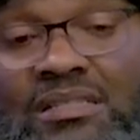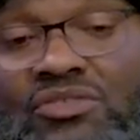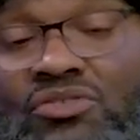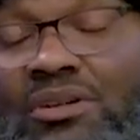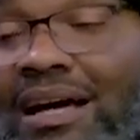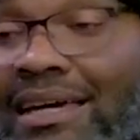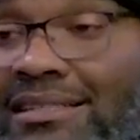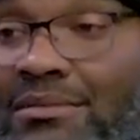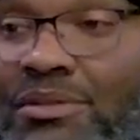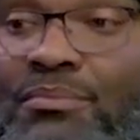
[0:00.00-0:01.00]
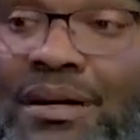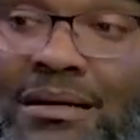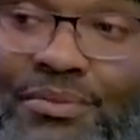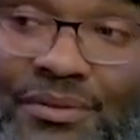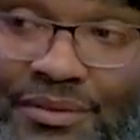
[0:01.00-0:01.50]
trying to be
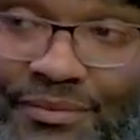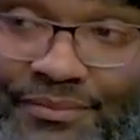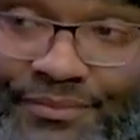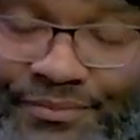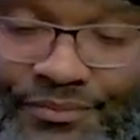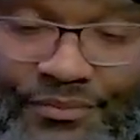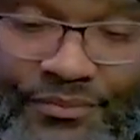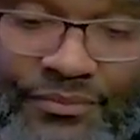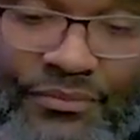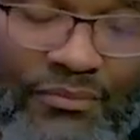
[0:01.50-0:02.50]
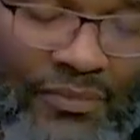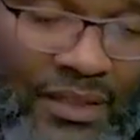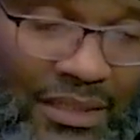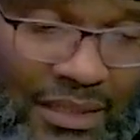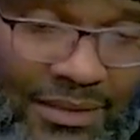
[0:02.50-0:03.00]
popular
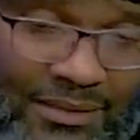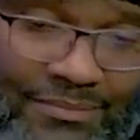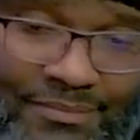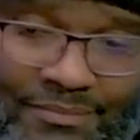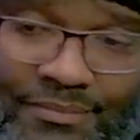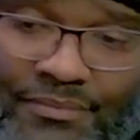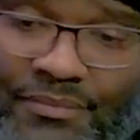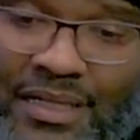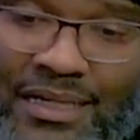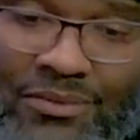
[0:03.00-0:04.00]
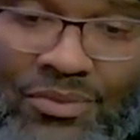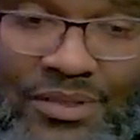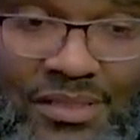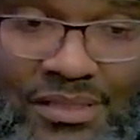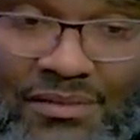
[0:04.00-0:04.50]
um, I
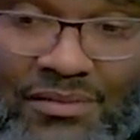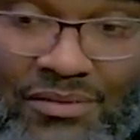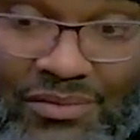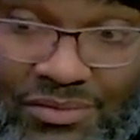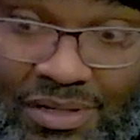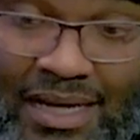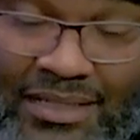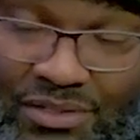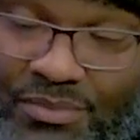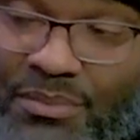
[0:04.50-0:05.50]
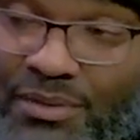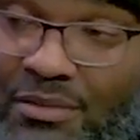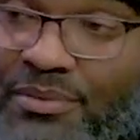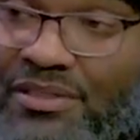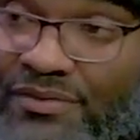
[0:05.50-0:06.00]
was trying to be
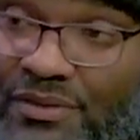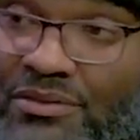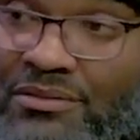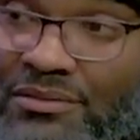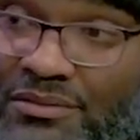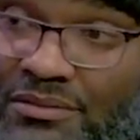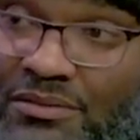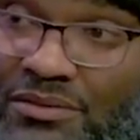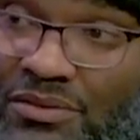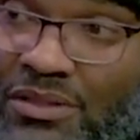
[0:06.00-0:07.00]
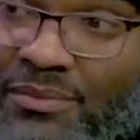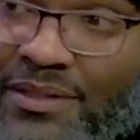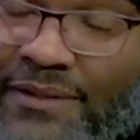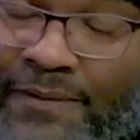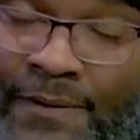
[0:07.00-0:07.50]
purposeful. You know what I
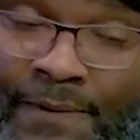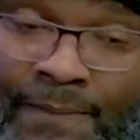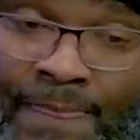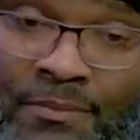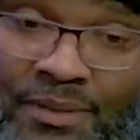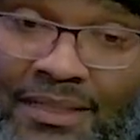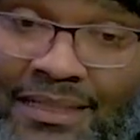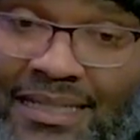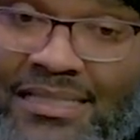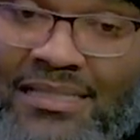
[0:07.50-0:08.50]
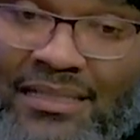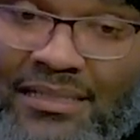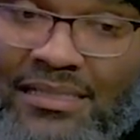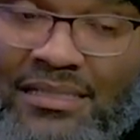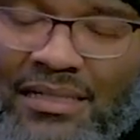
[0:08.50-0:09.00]
mean? But in that
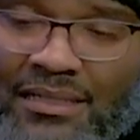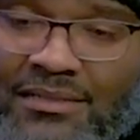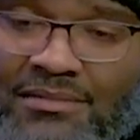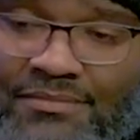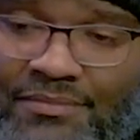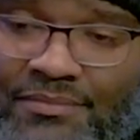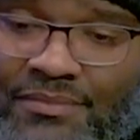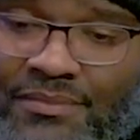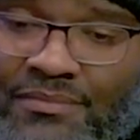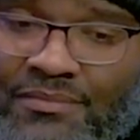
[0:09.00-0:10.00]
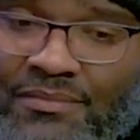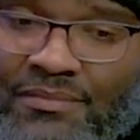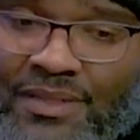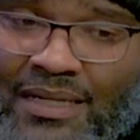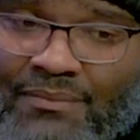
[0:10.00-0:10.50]
sense, um,
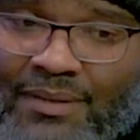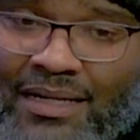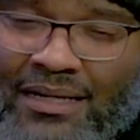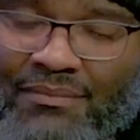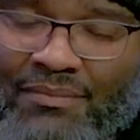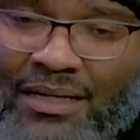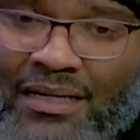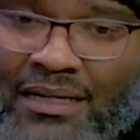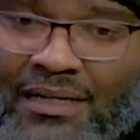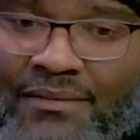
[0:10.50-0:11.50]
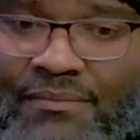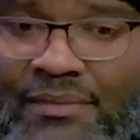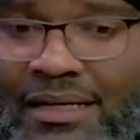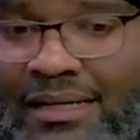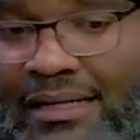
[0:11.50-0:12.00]
yeah, my my
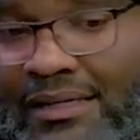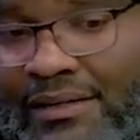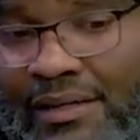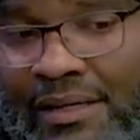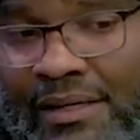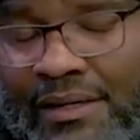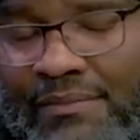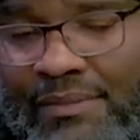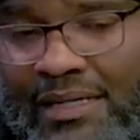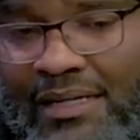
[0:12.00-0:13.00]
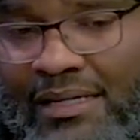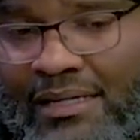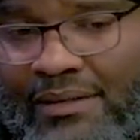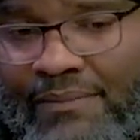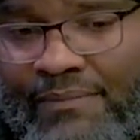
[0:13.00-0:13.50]
my
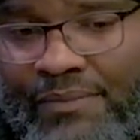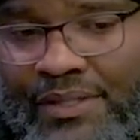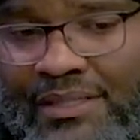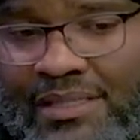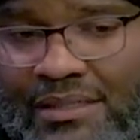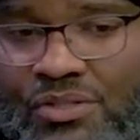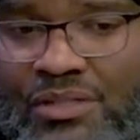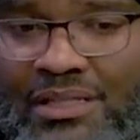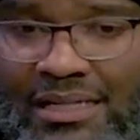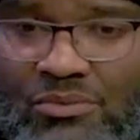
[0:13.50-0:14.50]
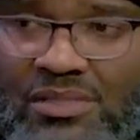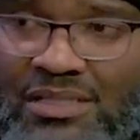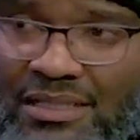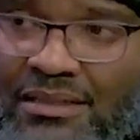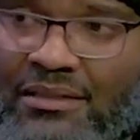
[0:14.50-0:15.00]
my the attention that I was
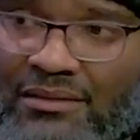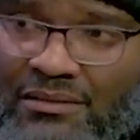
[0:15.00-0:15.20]
getting